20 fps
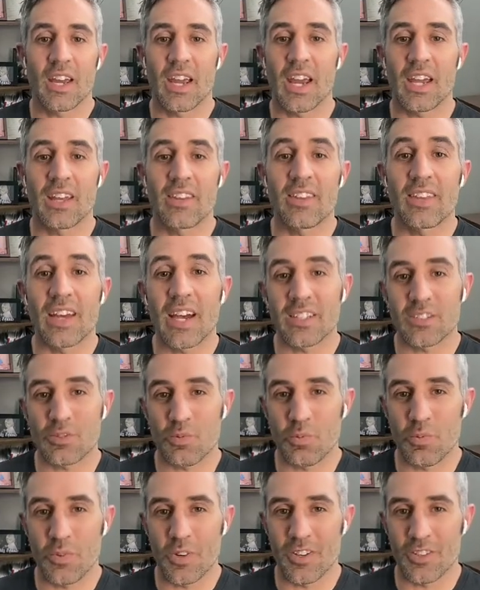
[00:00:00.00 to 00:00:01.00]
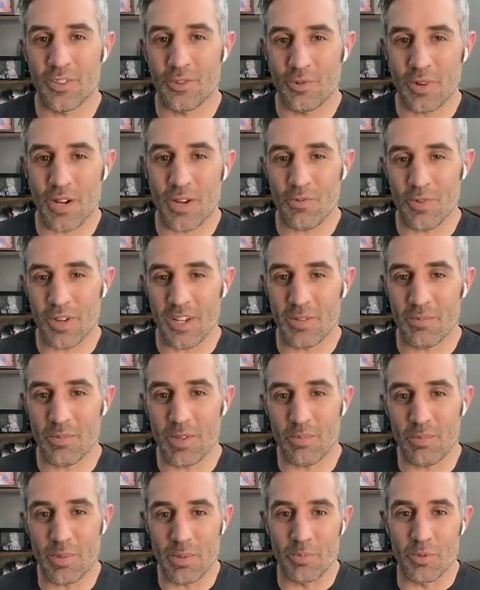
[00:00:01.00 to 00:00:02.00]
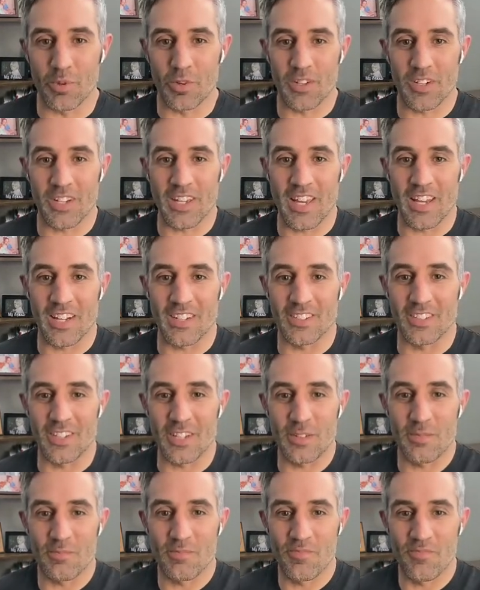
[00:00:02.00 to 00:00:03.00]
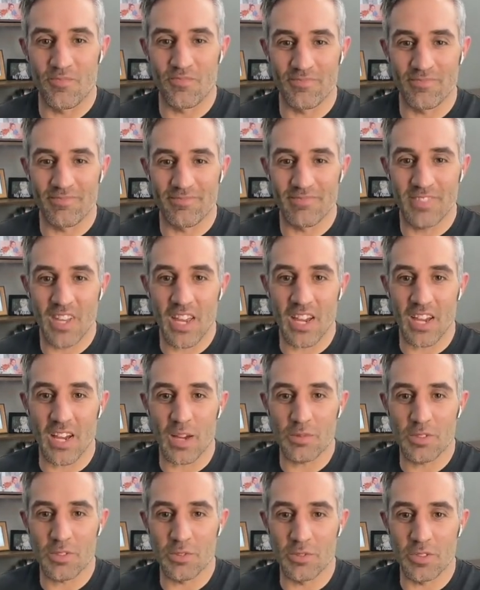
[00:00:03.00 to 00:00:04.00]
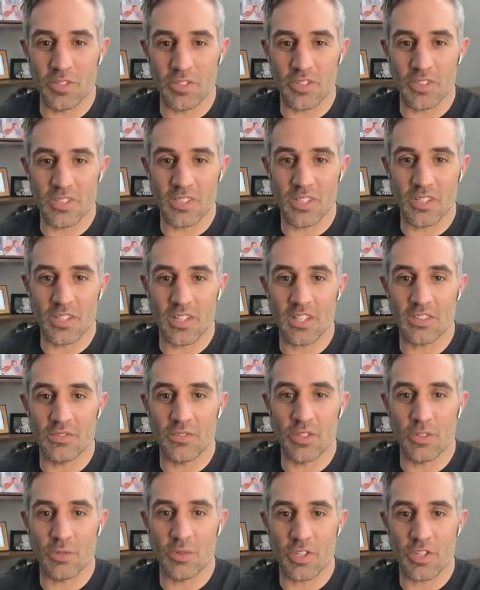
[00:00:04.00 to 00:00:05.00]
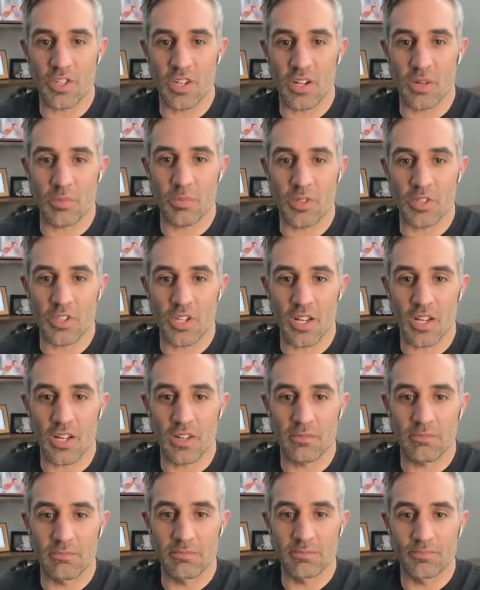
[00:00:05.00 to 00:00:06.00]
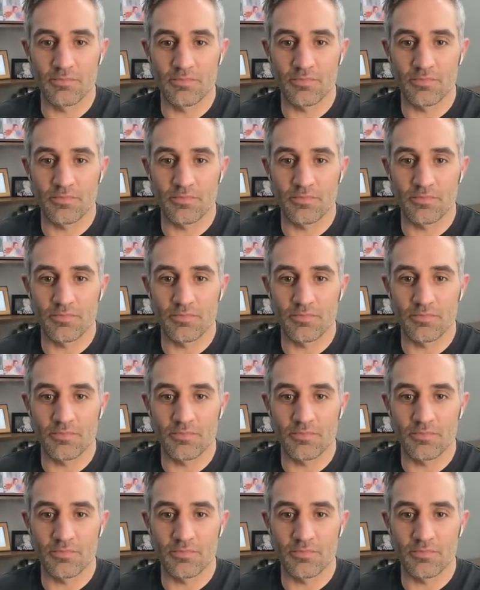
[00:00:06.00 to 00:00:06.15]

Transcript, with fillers: And that's a great way to meet people organically. Yeah, absolutely, Kristen. Thanks for the question. I appreciate it.